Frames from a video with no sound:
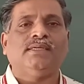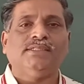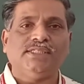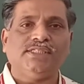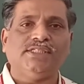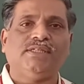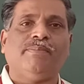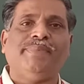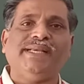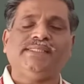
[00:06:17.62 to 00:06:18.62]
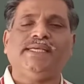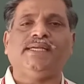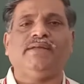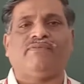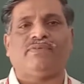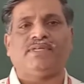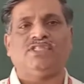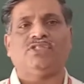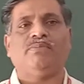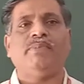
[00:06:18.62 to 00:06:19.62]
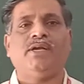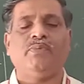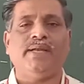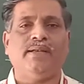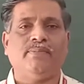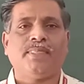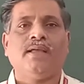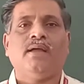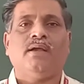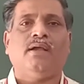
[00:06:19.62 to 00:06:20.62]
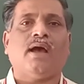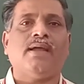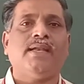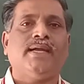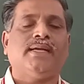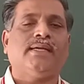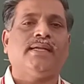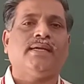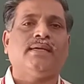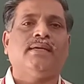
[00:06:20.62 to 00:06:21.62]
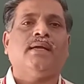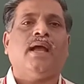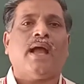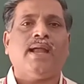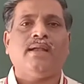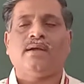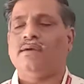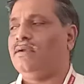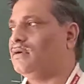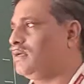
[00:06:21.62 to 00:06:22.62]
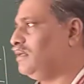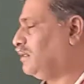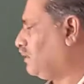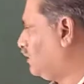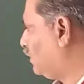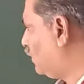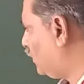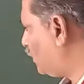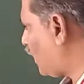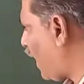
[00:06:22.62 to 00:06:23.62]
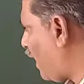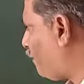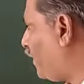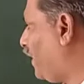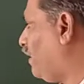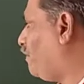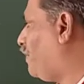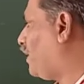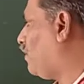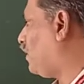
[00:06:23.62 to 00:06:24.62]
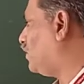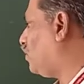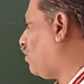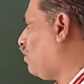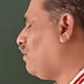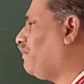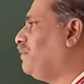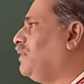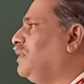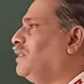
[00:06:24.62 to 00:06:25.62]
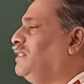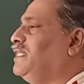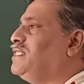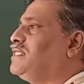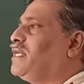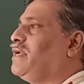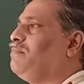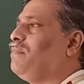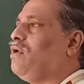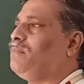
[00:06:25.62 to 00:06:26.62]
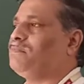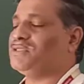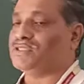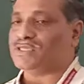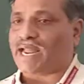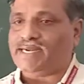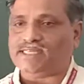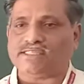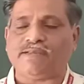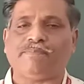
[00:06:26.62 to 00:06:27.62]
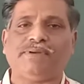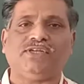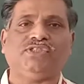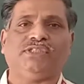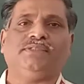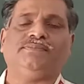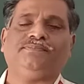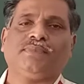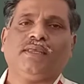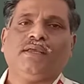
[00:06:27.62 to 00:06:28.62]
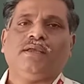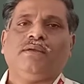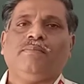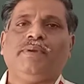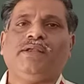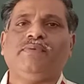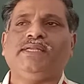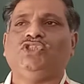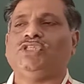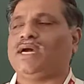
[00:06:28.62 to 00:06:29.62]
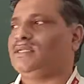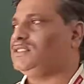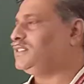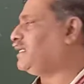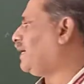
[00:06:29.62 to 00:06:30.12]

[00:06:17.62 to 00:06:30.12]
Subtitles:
This is the basic difference between dielectric and conductor. This is happening because of this type of slight separation between charges